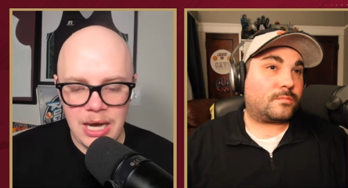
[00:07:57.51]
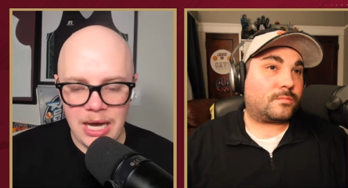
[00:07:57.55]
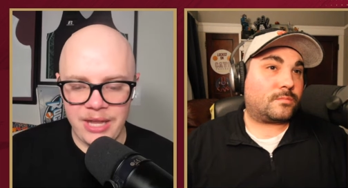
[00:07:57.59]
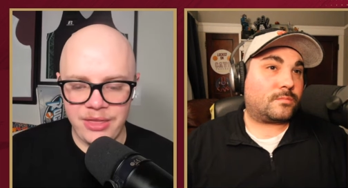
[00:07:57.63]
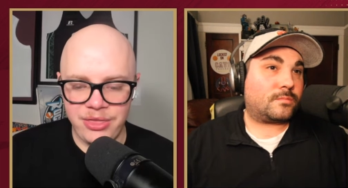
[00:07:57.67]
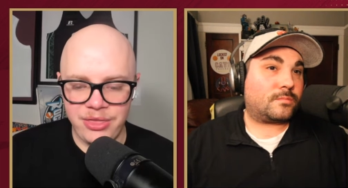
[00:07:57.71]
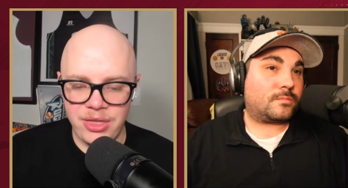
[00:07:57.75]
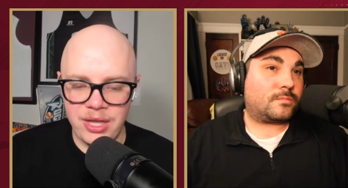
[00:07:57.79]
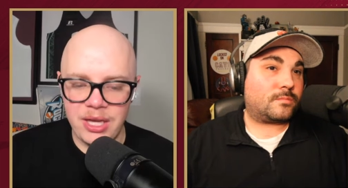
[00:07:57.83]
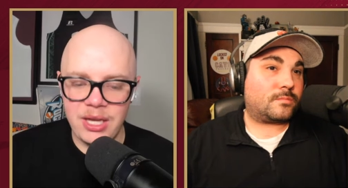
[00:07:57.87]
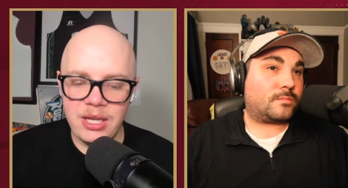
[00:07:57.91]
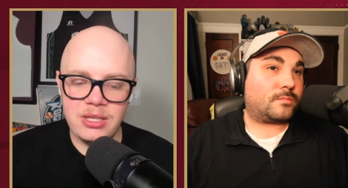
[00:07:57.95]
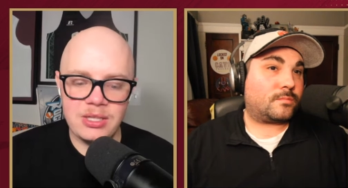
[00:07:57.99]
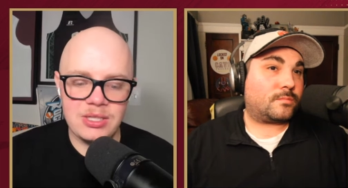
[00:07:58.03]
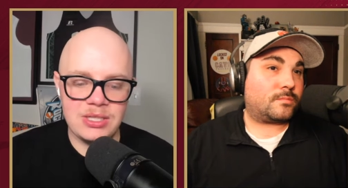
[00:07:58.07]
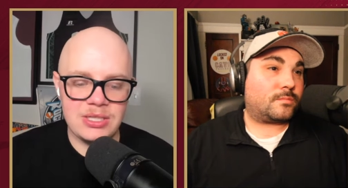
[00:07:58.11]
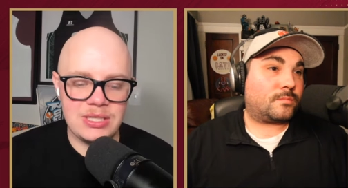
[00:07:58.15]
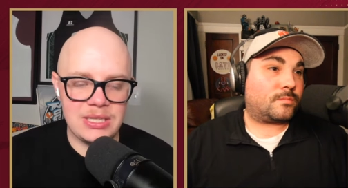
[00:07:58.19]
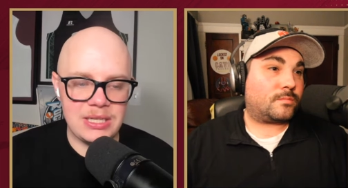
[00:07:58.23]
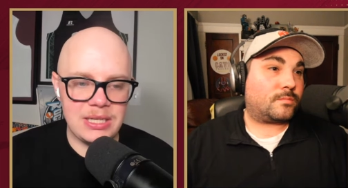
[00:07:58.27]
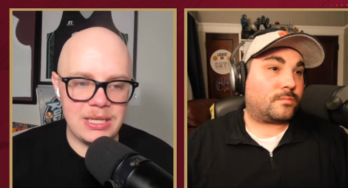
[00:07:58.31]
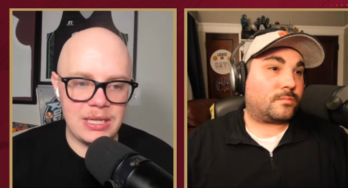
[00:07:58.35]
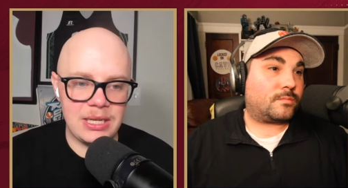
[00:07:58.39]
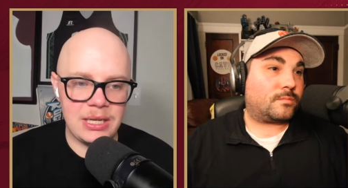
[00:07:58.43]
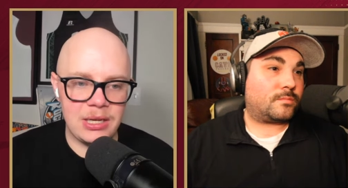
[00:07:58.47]
Speaker 1: I think
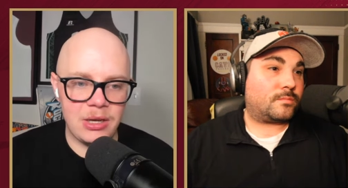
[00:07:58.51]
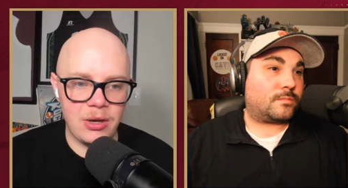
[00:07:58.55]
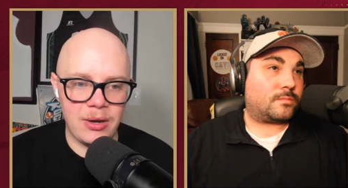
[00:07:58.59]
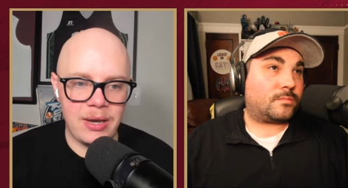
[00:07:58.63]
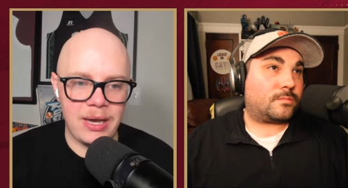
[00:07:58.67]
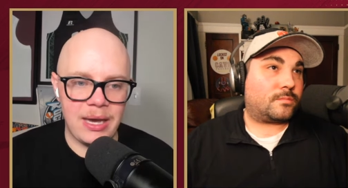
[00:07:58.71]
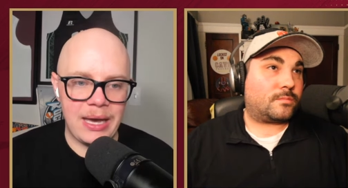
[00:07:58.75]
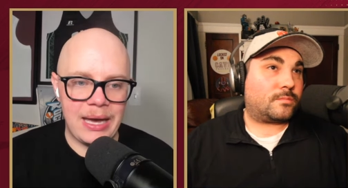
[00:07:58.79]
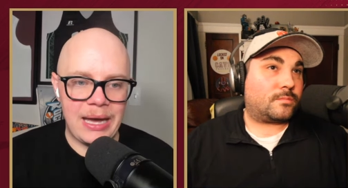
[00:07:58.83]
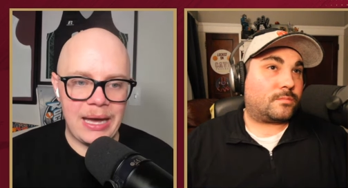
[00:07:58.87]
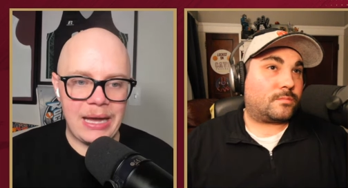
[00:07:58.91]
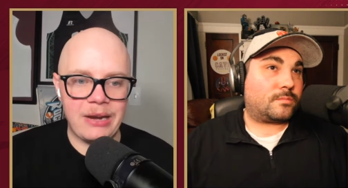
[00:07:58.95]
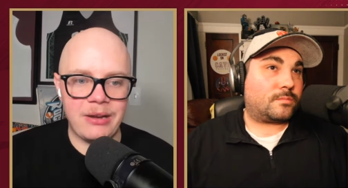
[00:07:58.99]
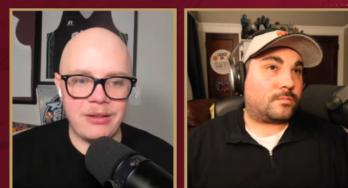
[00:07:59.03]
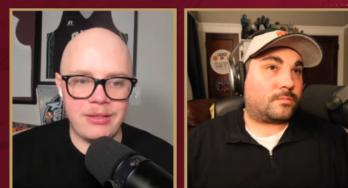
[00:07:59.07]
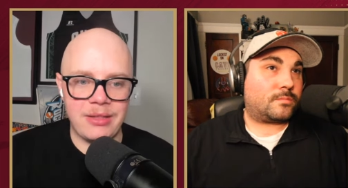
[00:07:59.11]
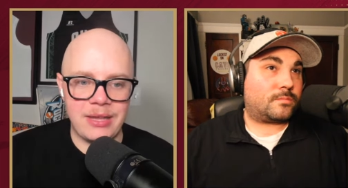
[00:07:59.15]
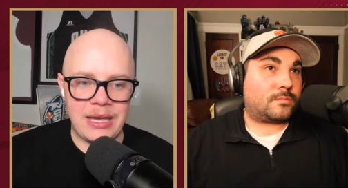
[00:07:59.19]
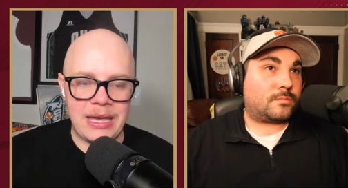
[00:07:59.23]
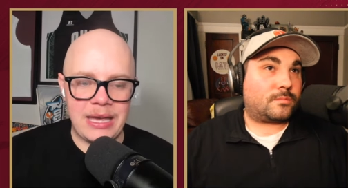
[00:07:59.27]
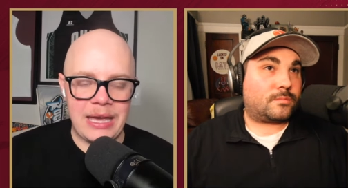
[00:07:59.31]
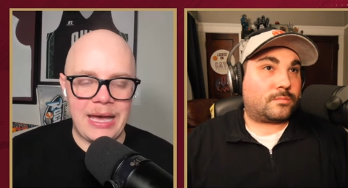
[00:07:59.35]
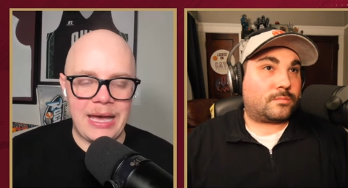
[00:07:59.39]
seeing, okay, how do the